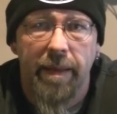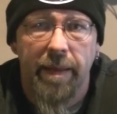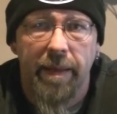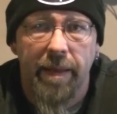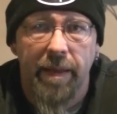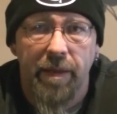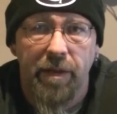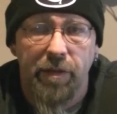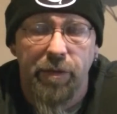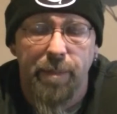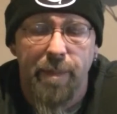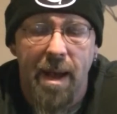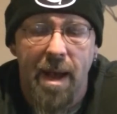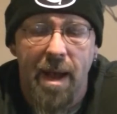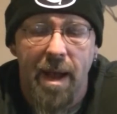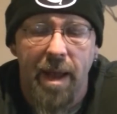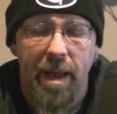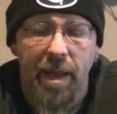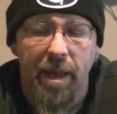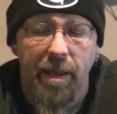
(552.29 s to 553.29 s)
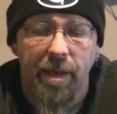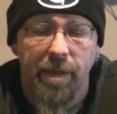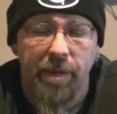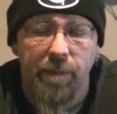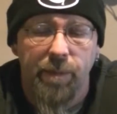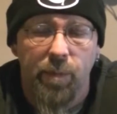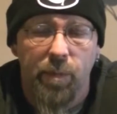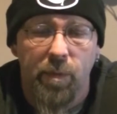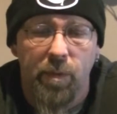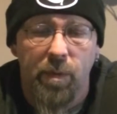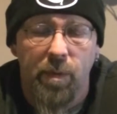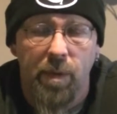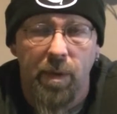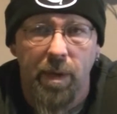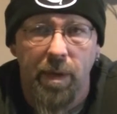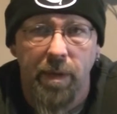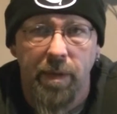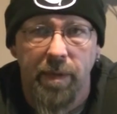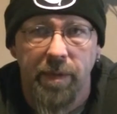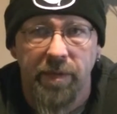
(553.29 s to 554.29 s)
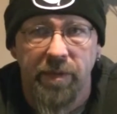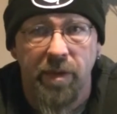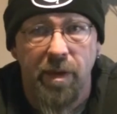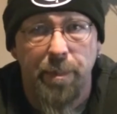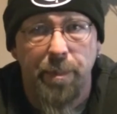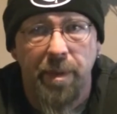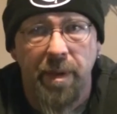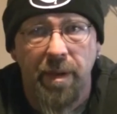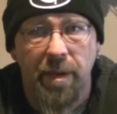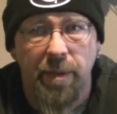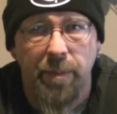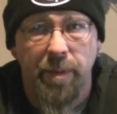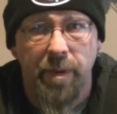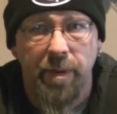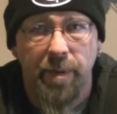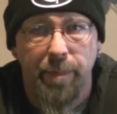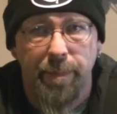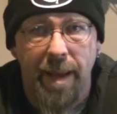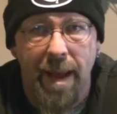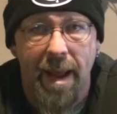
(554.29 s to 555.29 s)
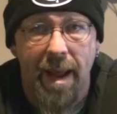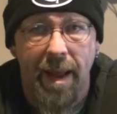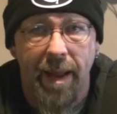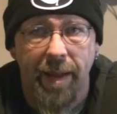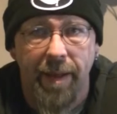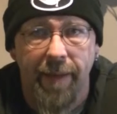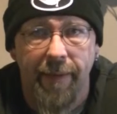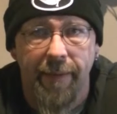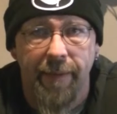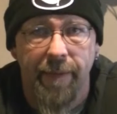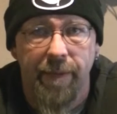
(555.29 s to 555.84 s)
Is my wool sleeping bag